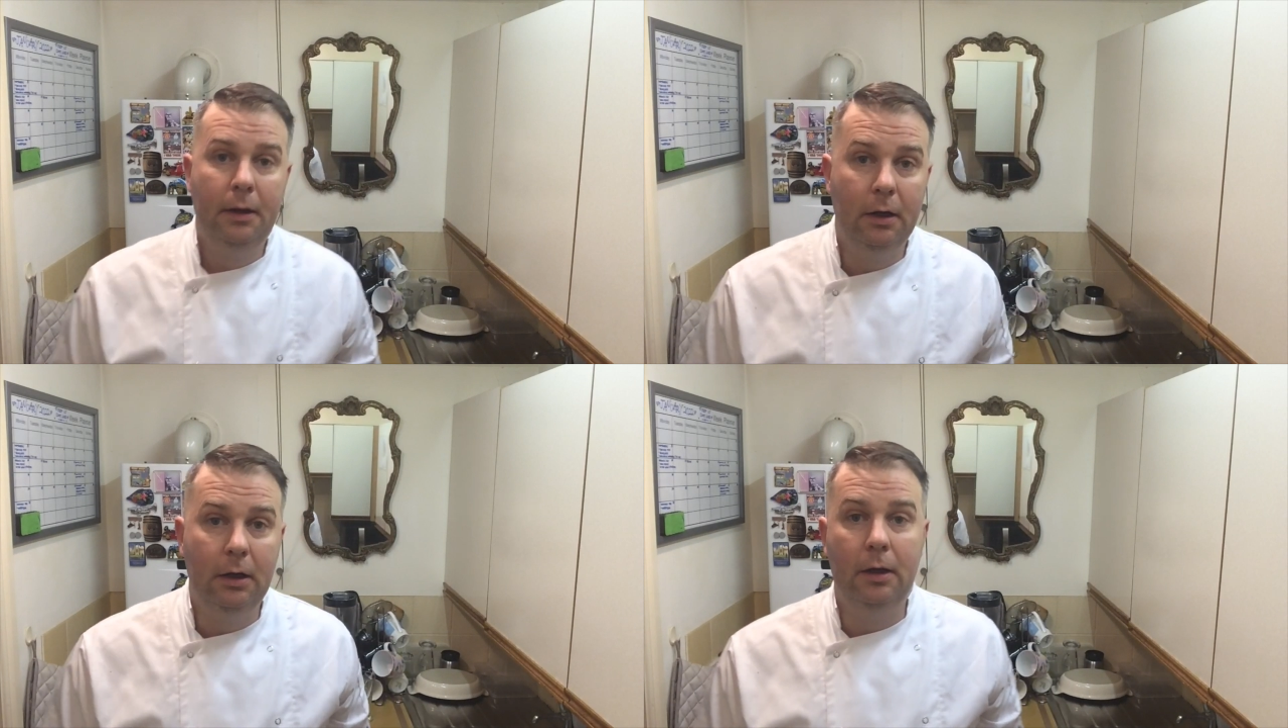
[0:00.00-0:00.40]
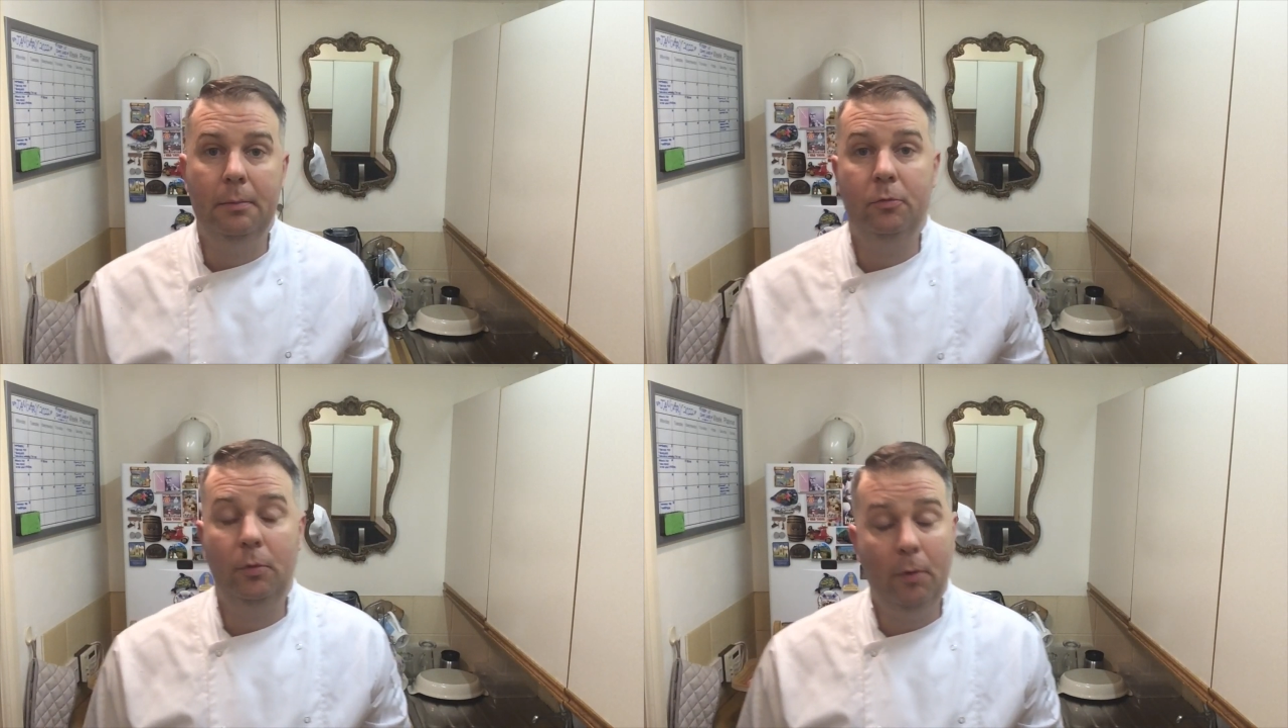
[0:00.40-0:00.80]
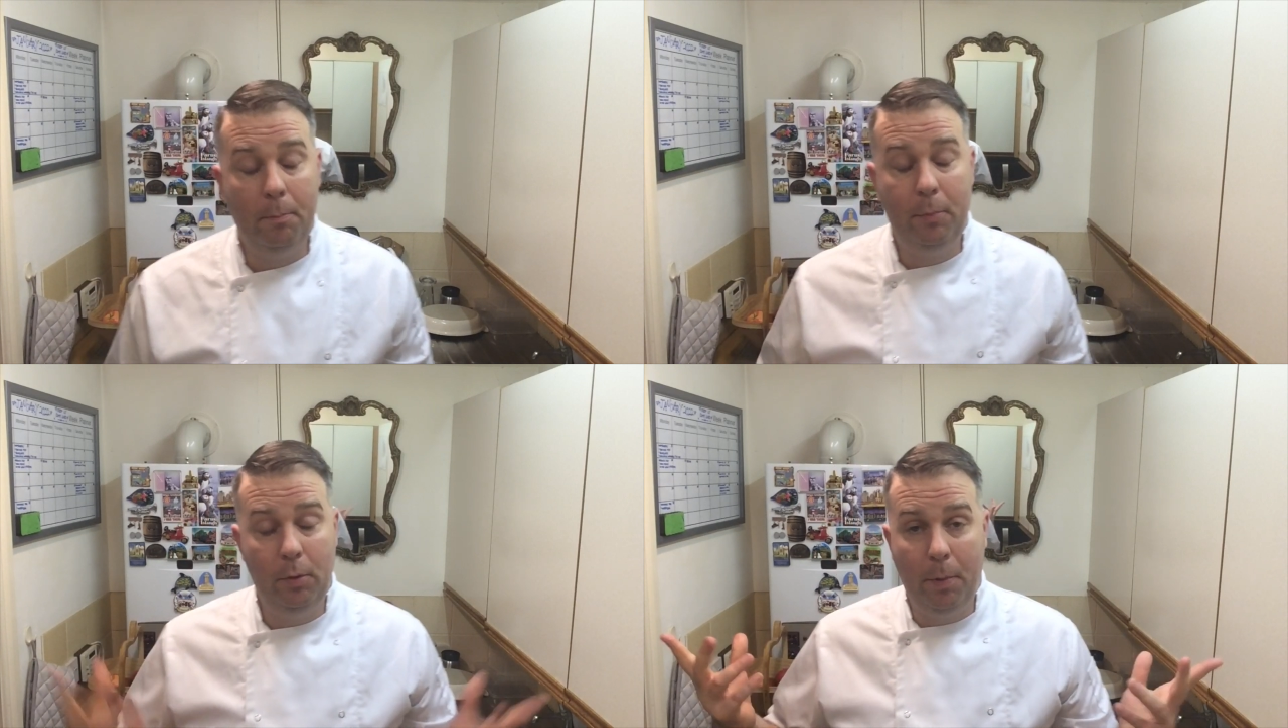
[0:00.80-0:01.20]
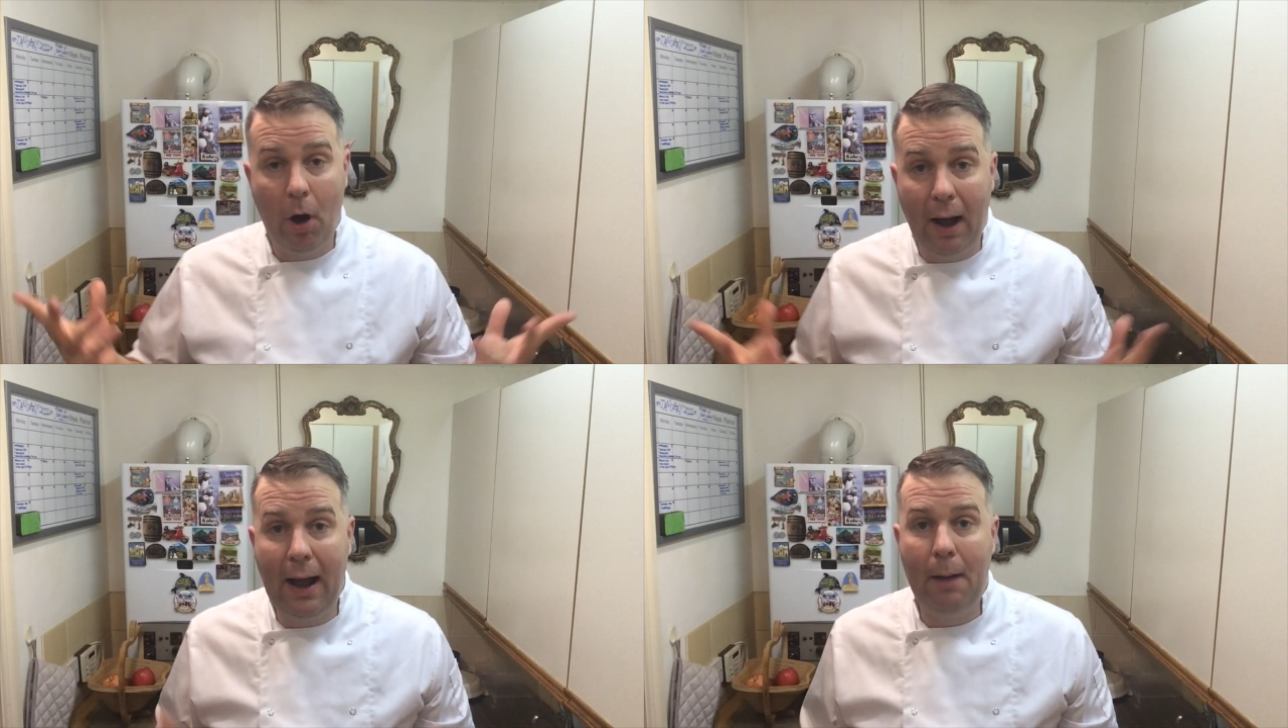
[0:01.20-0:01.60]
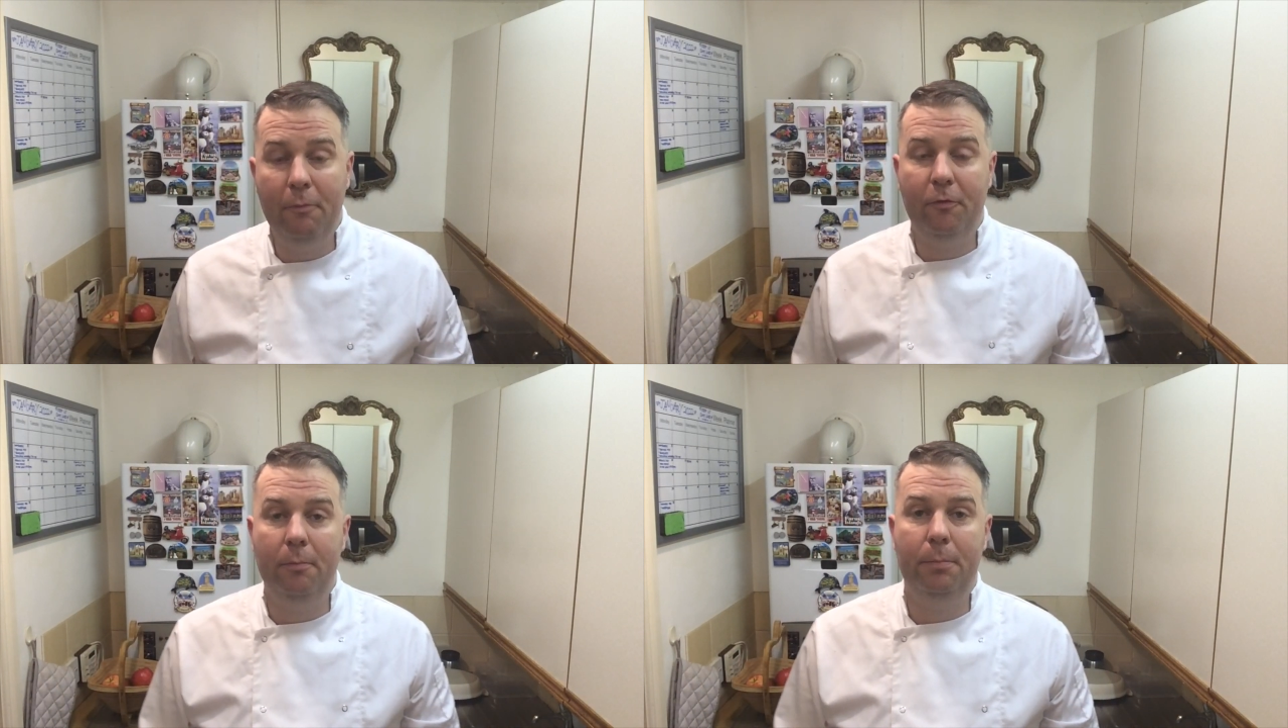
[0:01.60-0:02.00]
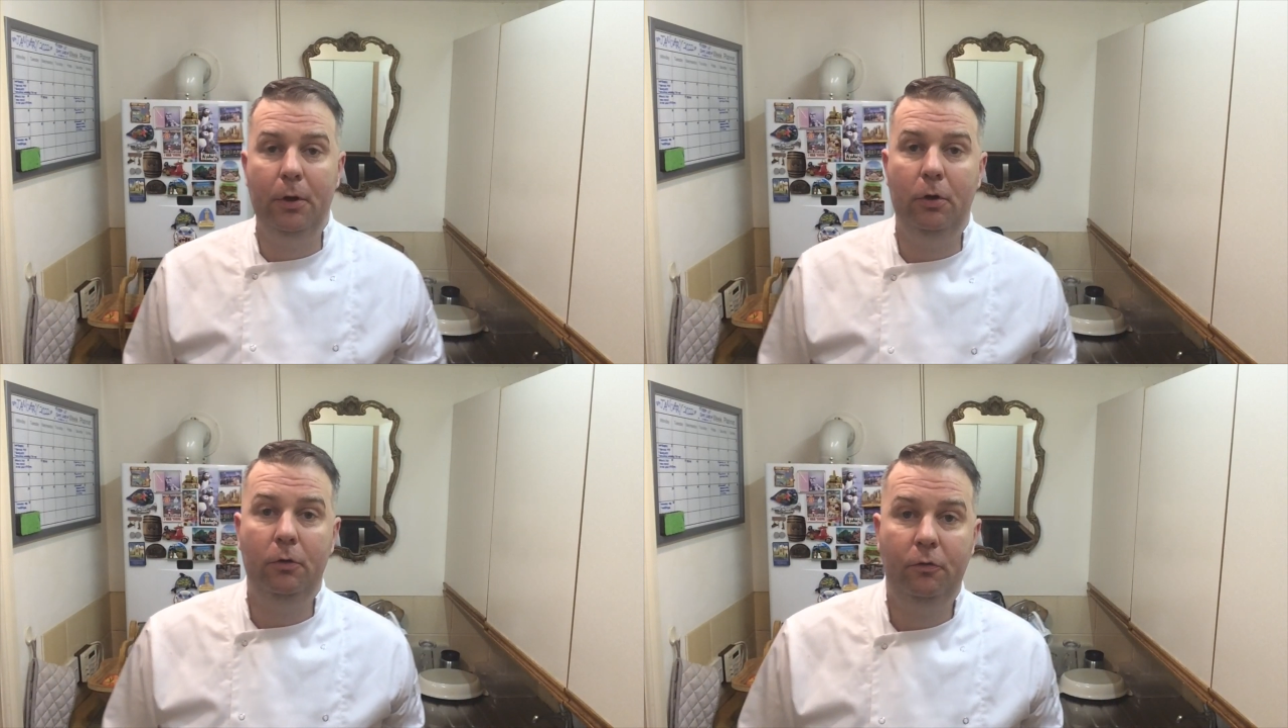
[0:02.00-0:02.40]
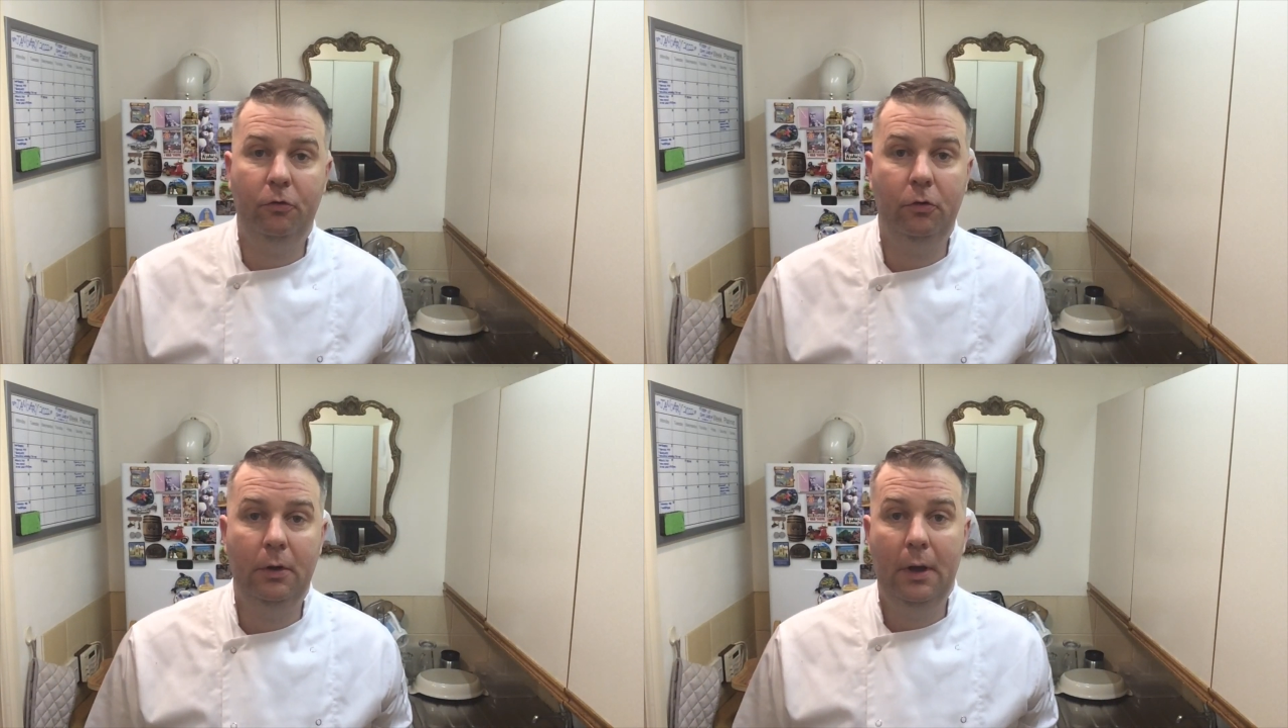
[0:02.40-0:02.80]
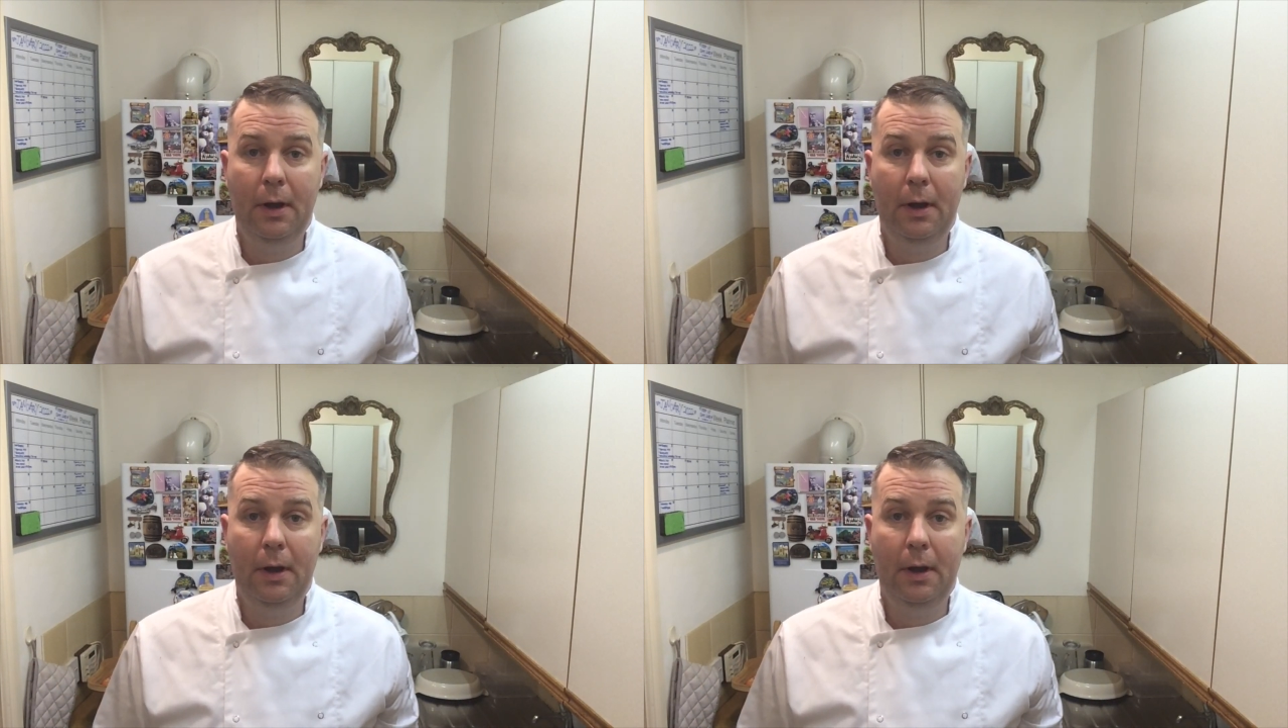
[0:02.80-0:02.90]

So we bought a ham from Booths.